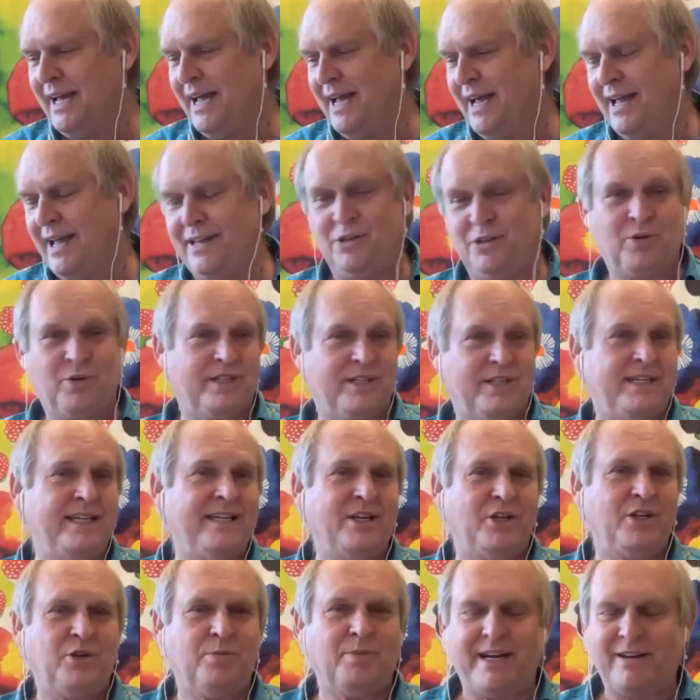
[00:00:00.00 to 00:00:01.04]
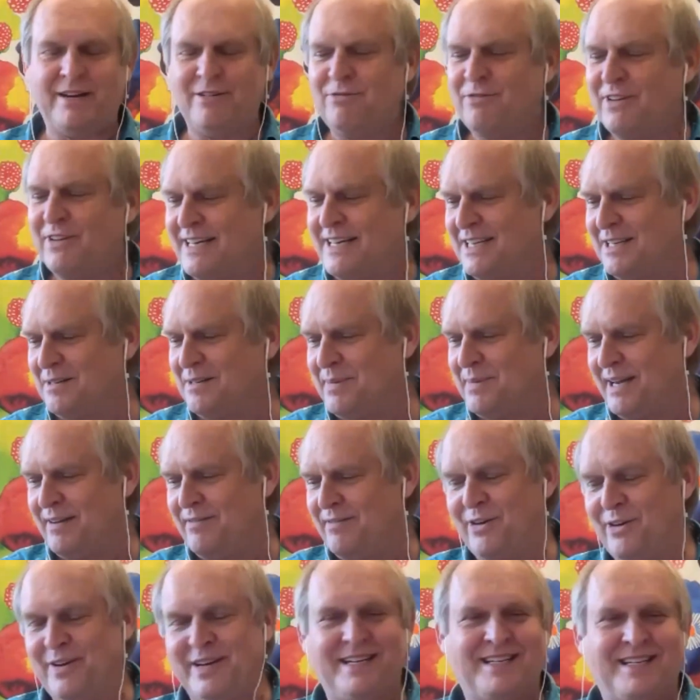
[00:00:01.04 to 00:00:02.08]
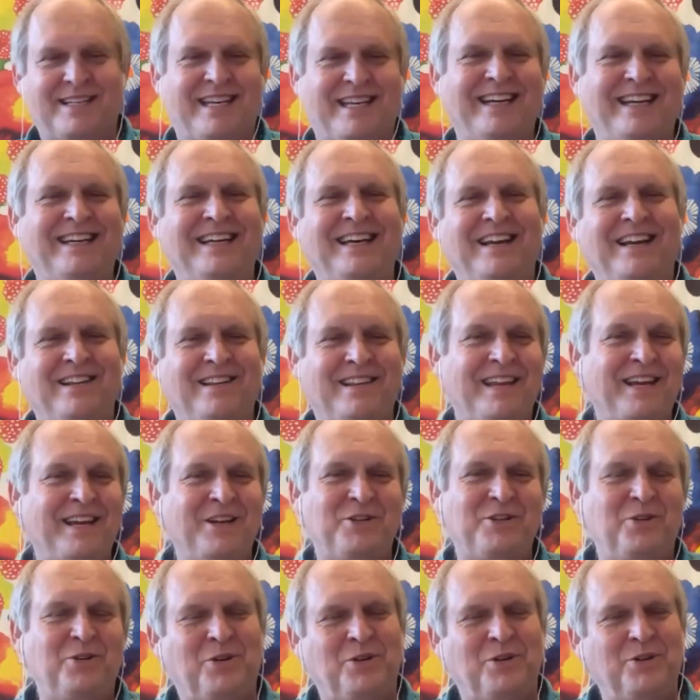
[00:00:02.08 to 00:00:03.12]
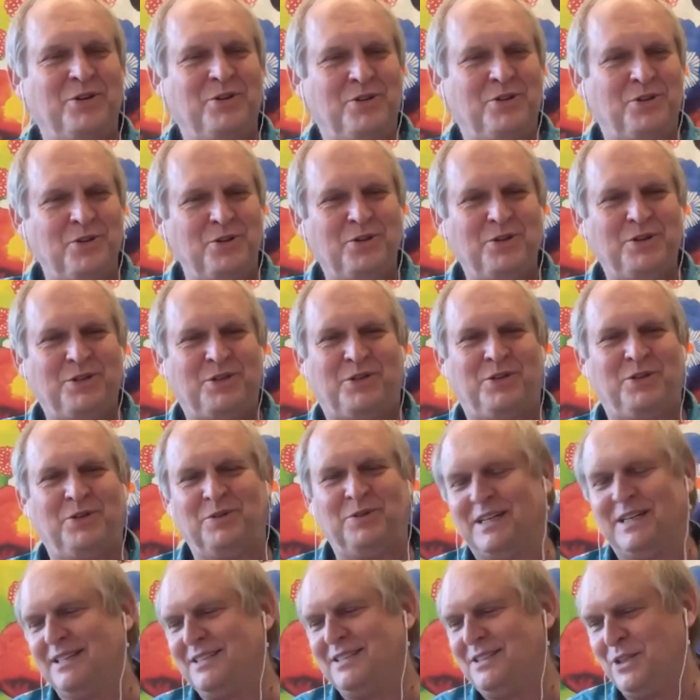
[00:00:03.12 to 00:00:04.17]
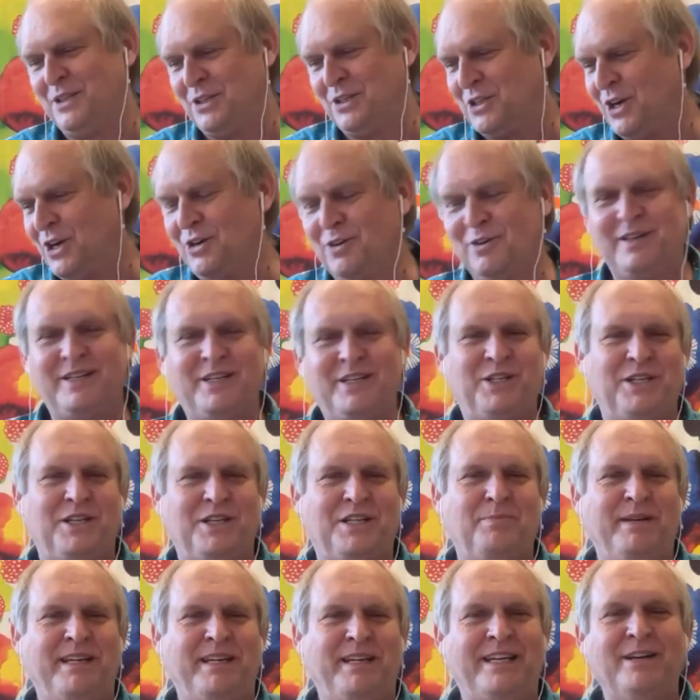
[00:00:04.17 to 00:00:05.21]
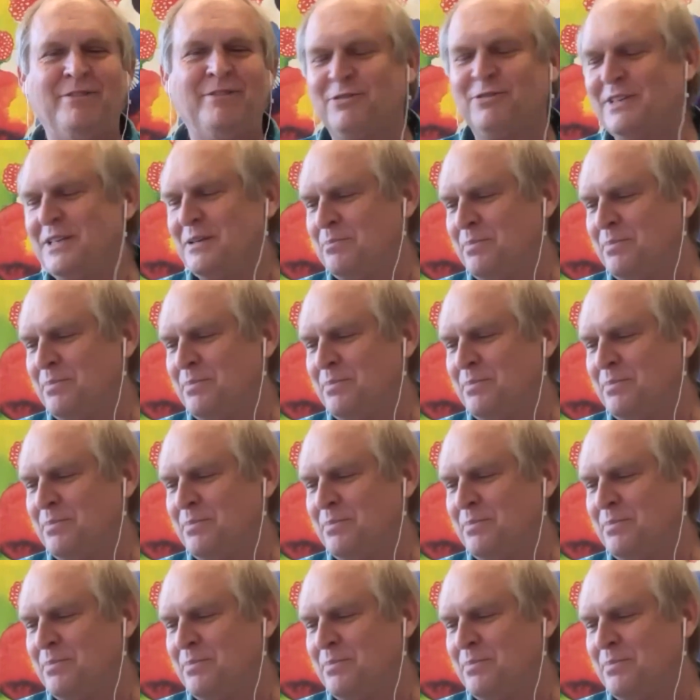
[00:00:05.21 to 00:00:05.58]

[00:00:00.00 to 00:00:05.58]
and you could see that you might fix it by various things you could do to encourage it to be different.